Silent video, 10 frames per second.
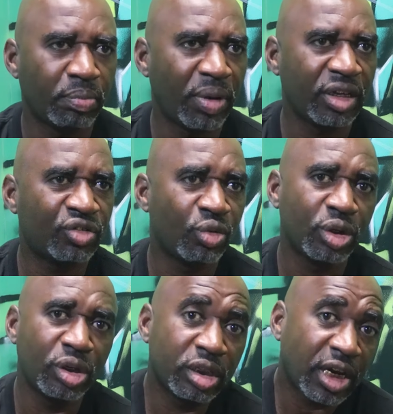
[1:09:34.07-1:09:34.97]
the
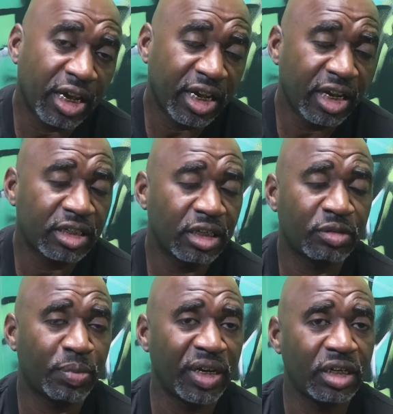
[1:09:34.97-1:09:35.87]
best drugs, I
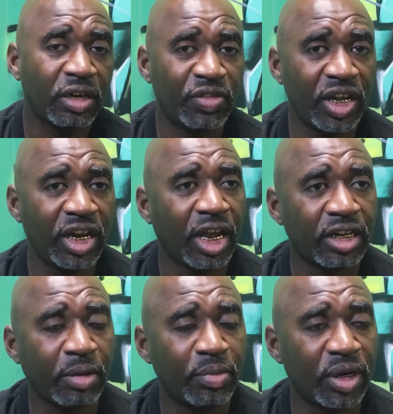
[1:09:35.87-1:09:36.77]
guess, especially if
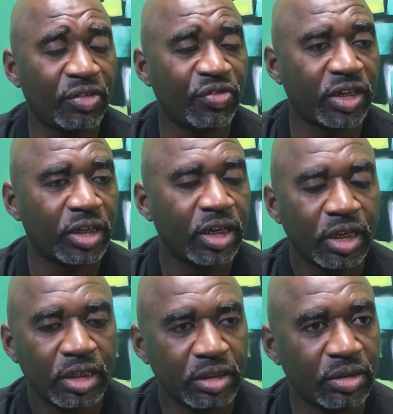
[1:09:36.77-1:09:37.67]
Diddy at that
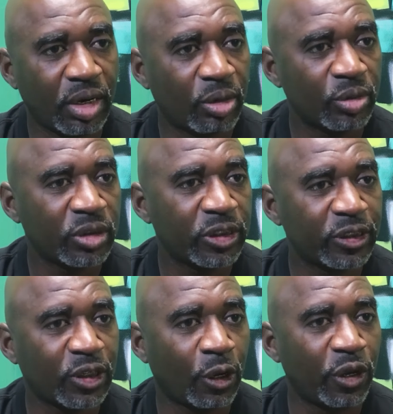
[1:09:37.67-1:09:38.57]
motherfucker, you know.
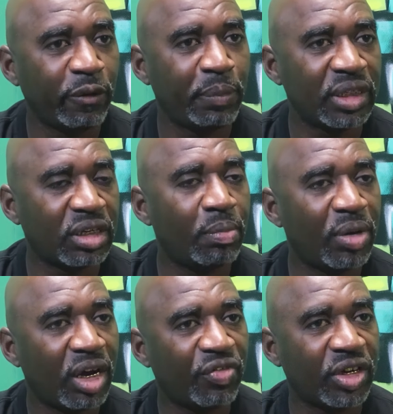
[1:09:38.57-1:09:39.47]
So it'll be
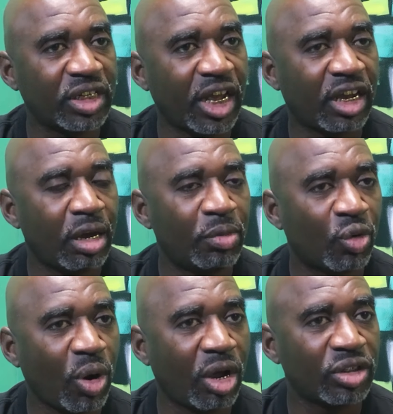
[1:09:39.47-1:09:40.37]
some motherfucker that
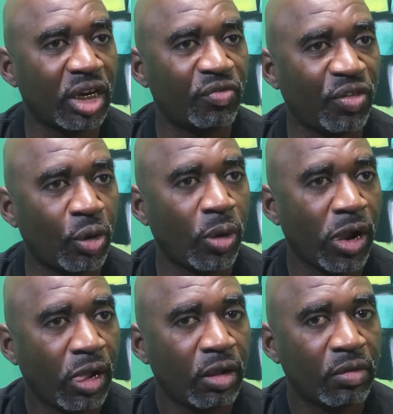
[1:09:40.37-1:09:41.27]
come across and
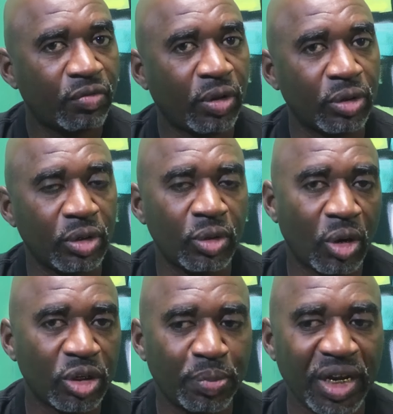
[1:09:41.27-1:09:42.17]
vote for,
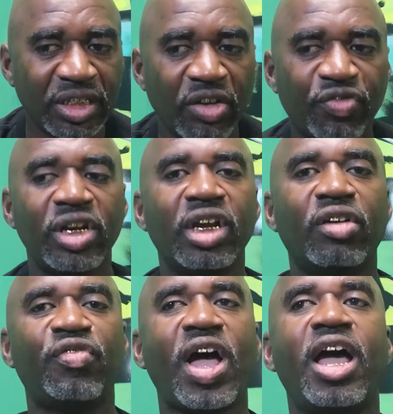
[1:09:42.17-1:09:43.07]
you know, especially if a
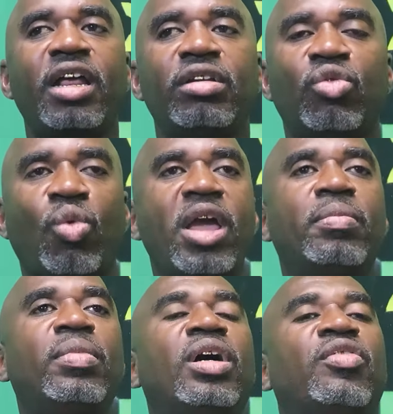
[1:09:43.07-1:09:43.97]
nigga find the
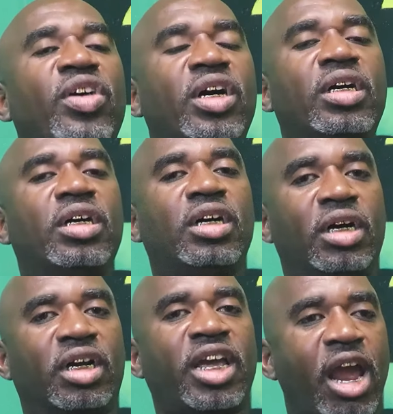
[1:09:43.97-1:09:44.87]
right
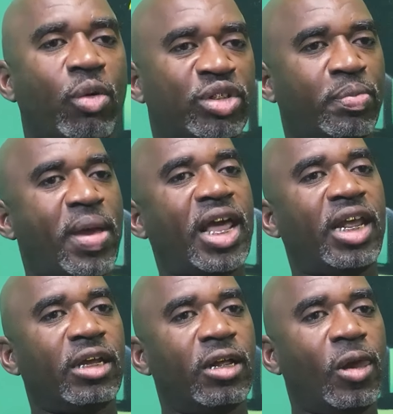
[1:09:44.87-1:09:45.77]
motherfucker, a,
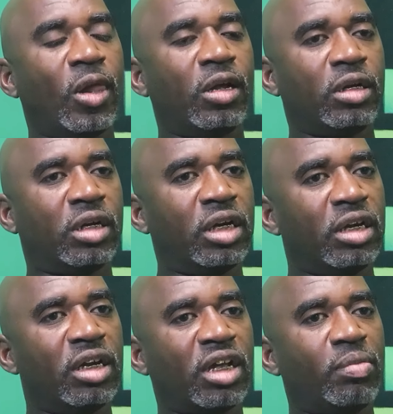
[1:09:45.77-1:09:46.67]
charismatic,
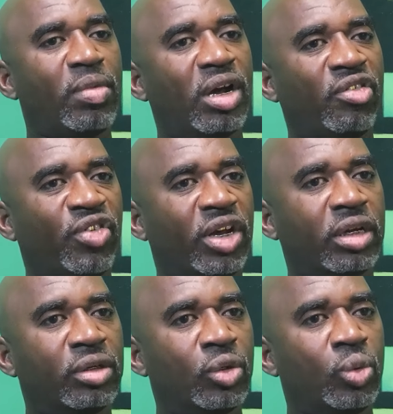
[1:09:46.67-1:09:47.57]
good looking
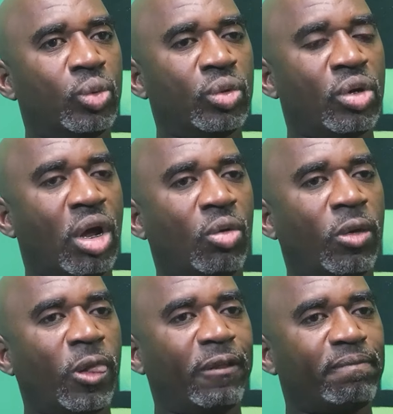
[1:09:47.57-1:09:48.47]
motherfucker who, you
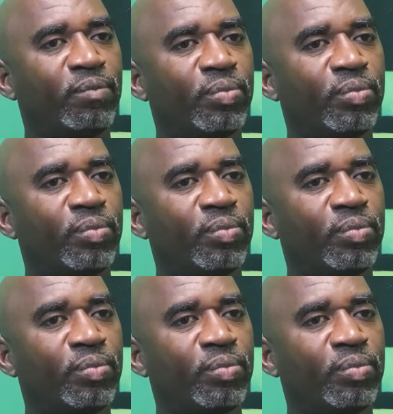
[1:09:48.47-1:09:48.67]
know,